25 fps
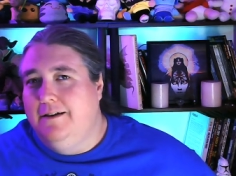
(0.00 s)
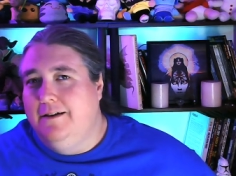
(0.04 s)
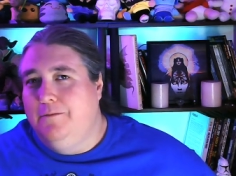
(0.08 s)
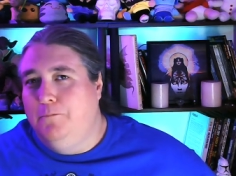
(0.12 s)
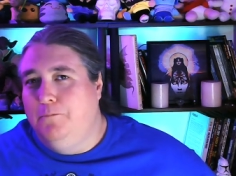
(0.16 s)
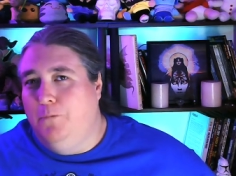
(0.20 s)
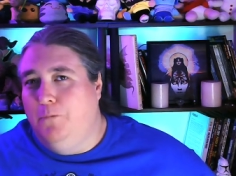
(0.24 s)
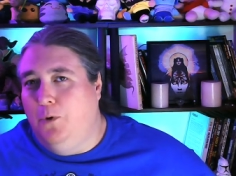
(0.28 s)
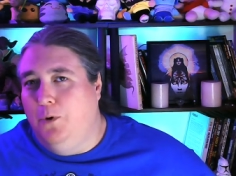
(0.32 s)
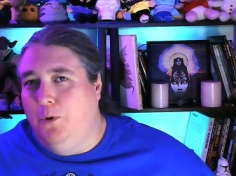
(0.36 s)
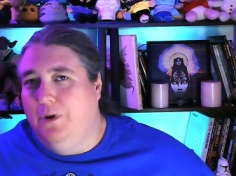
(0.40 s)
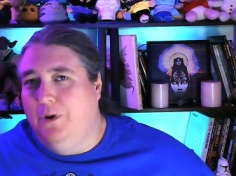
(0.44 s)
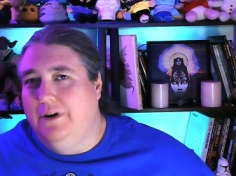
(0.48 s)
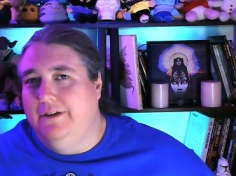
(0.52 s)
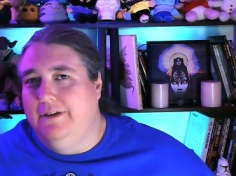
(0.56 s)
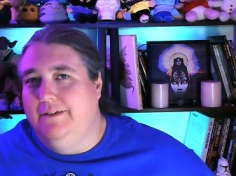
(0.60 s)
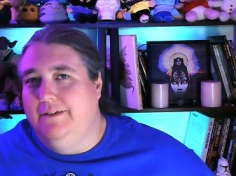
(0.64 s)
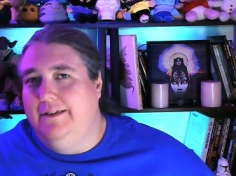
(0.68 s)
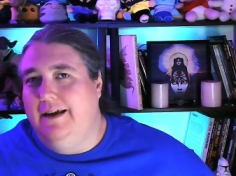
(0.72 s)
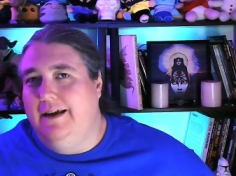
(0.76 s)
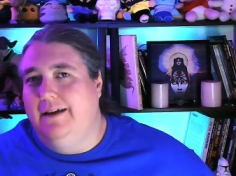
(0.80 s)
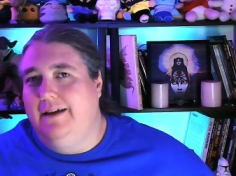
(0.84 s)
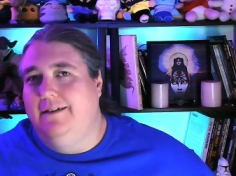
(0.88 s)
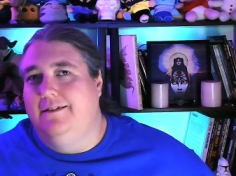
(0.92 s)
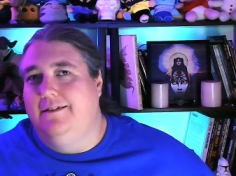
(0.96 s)
more
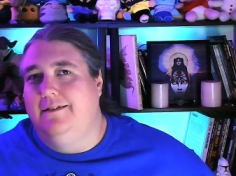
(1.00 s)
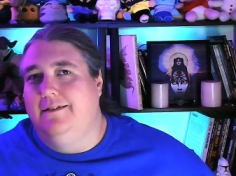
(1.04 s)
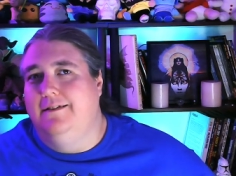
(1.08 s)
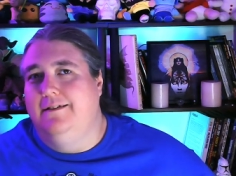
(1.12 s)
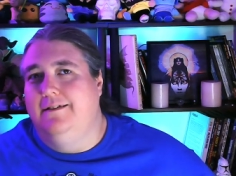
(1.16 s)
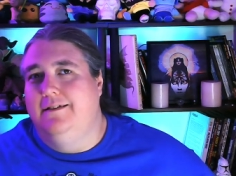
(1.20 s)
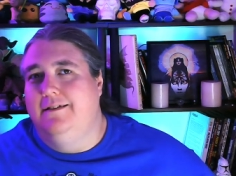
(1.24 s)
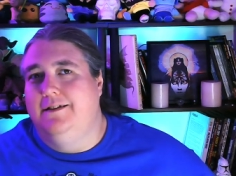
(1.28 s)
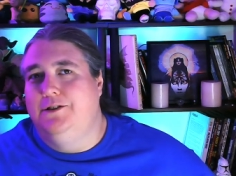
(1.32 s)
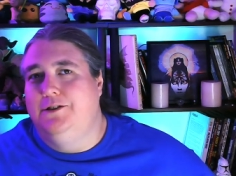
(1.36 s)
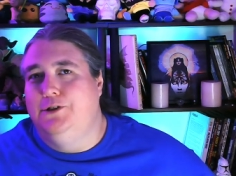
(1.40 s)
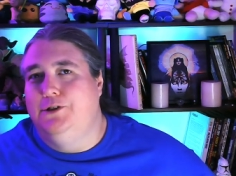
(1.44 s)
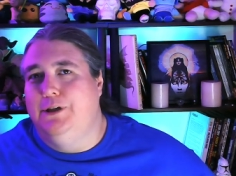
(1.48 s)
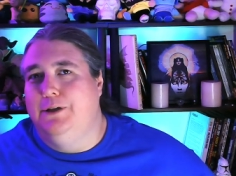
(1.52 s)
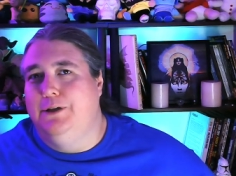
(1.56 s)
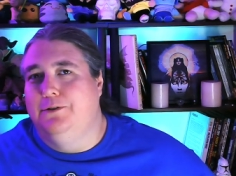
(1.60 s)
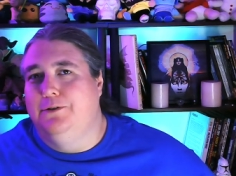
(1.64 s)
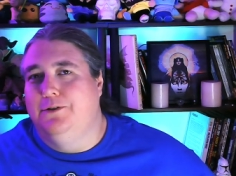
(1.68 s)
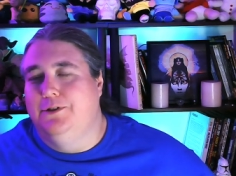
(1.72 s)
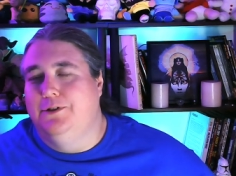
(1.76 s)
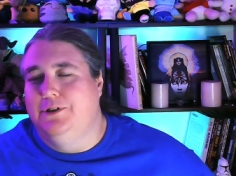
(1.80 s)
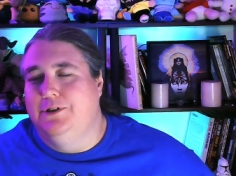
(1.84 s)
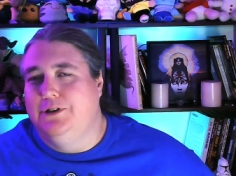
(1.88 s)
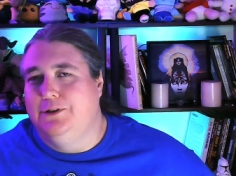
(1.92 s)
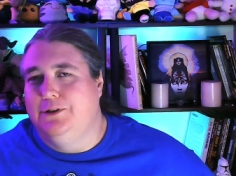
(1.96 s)
than the
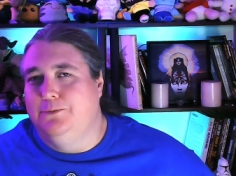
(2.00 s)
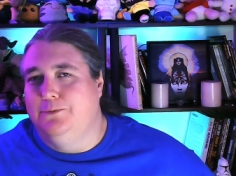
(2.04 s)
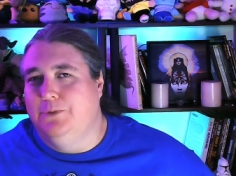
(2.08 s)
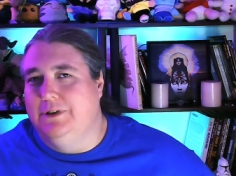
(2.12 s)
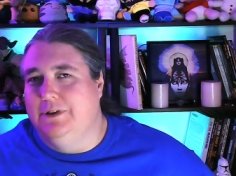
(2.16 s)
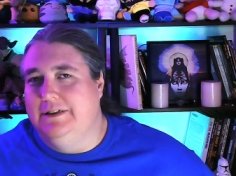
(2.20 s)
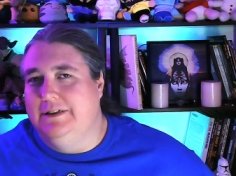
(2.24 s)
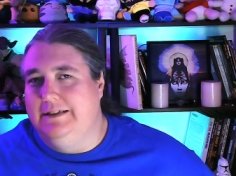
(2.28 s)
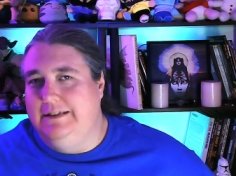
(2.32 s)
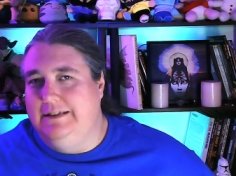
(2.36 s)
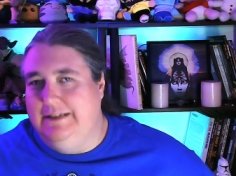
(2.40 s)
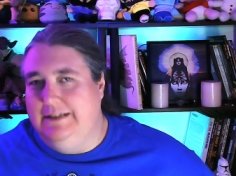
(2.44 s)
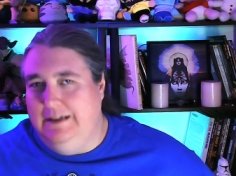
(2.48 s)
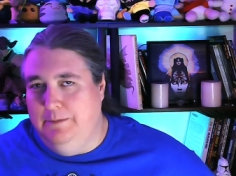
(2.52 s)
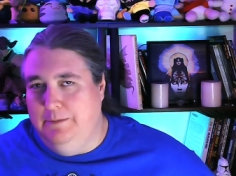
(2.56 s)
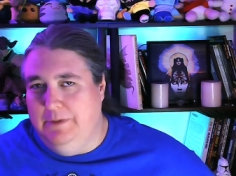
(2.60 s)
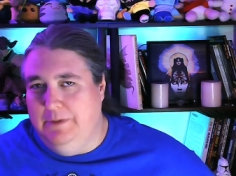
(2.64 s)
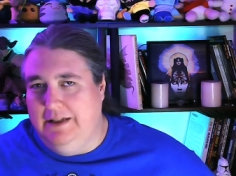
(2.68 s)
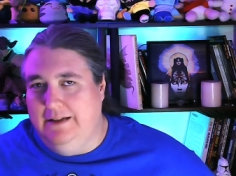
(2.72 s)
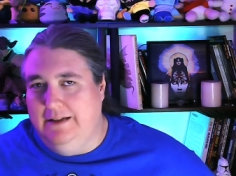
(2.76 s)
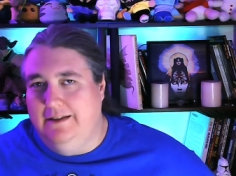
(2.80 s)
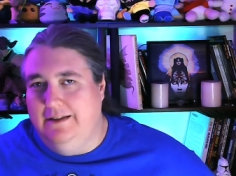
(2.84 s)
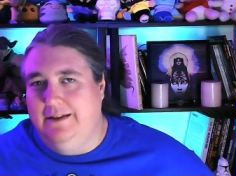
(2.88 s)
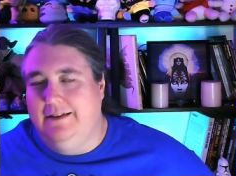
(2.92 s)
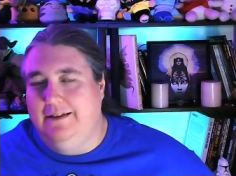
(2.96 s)
Judeo-Christian word
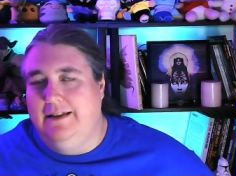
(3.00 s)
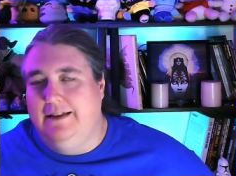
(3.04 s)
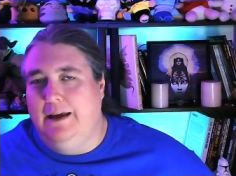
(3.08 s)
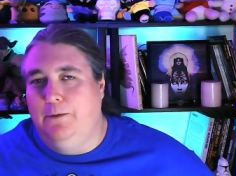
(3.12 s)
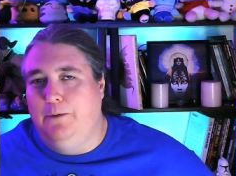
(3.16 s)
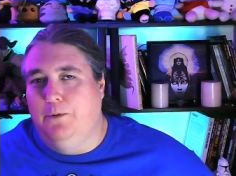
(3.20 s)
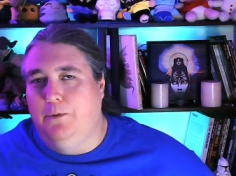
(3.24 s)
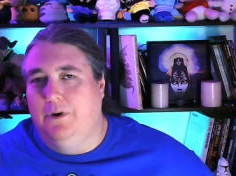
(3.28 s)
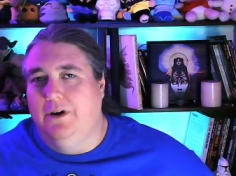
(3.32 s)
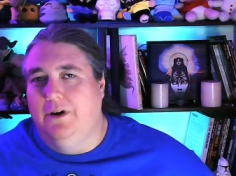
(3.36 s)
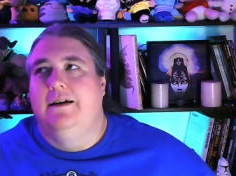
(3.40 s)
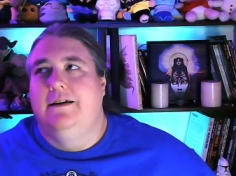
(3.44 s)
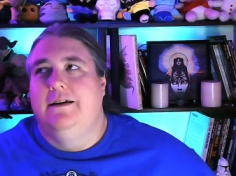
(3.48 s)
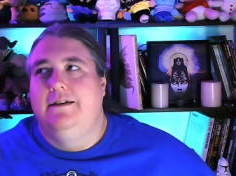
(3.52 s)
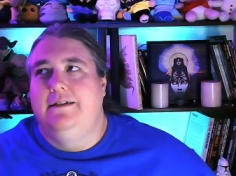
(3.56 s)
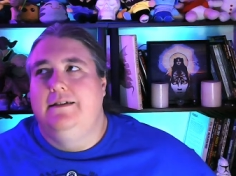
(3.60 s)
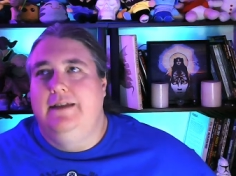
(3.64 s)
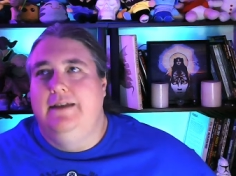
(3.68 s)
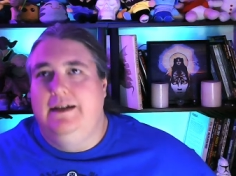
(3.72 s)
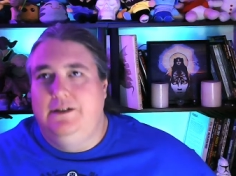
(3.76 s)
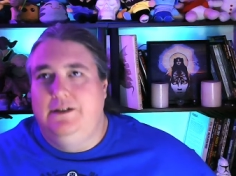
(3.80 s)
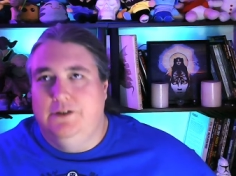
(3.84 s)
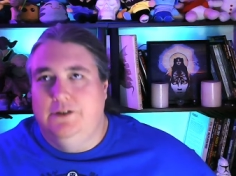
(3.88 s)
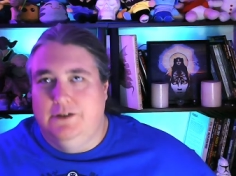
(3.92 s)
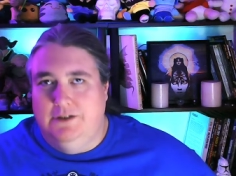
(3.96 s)
demon, that they were
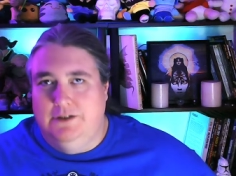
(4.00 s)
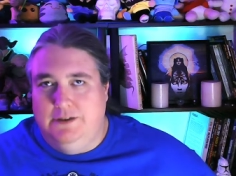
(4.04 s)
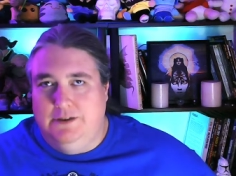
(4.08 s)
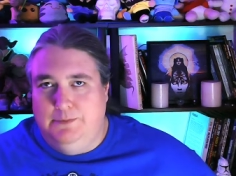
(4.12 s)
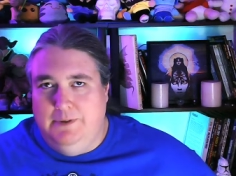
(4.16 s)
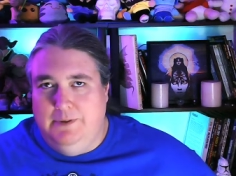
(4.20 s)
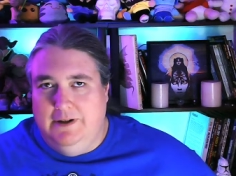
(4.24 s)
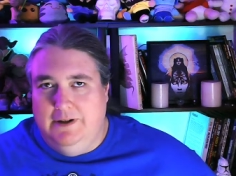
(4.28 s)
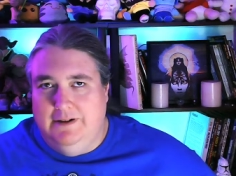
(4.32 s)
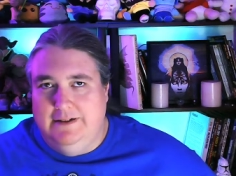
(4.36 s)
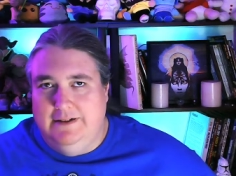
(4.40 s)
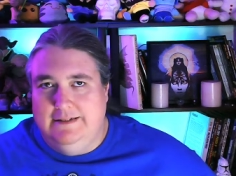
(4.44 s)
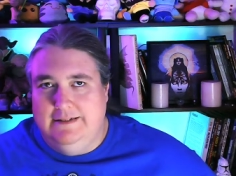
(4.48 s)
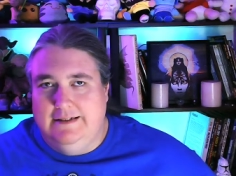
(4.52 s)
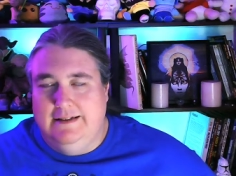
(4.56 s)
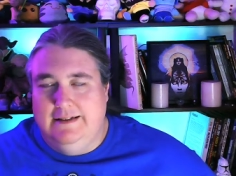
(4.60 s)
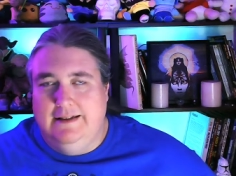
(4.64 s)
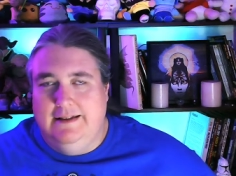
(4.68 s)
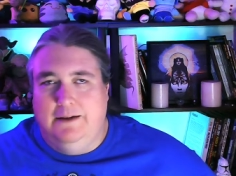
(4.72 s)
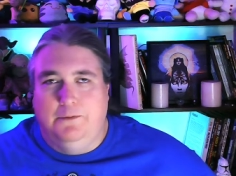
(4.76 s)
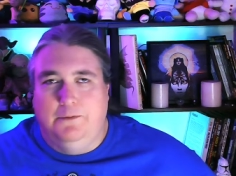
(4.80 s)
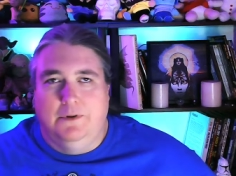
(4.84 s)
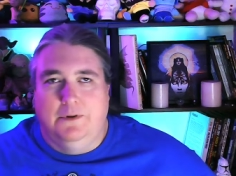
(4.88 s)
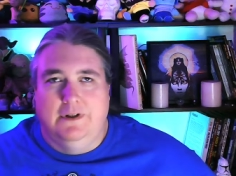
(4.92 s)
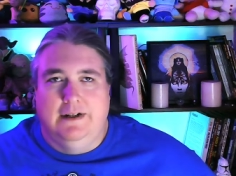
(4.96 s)
nature spirits
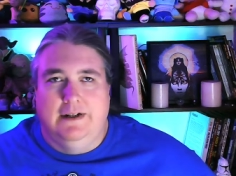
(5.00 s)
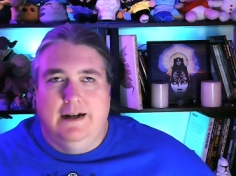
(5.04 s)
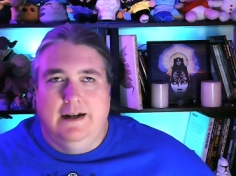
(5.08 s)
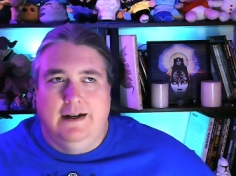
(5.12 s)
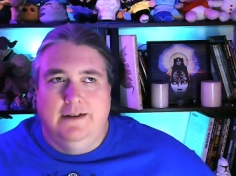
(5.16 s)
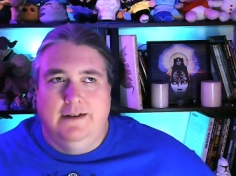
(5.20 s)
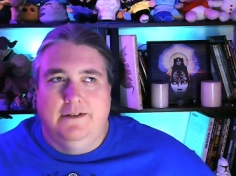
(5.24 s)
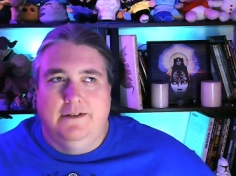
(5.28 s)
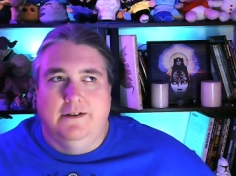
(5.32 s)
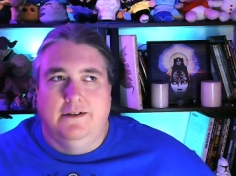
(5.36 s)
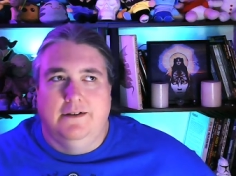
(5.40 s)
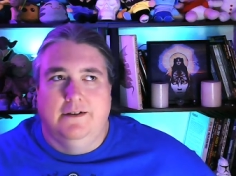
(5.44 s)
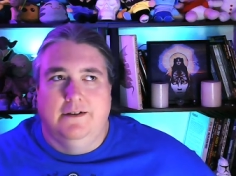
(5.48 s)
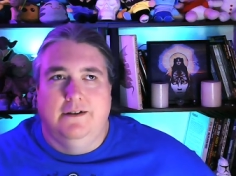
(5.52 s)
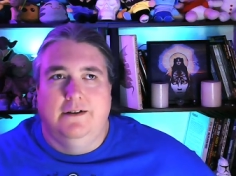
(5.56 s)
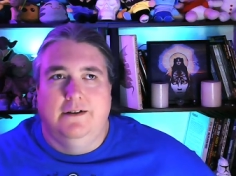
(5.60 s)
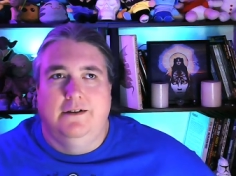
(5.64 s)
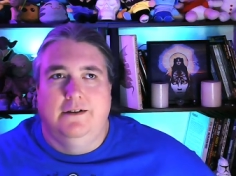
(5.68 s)
that were neither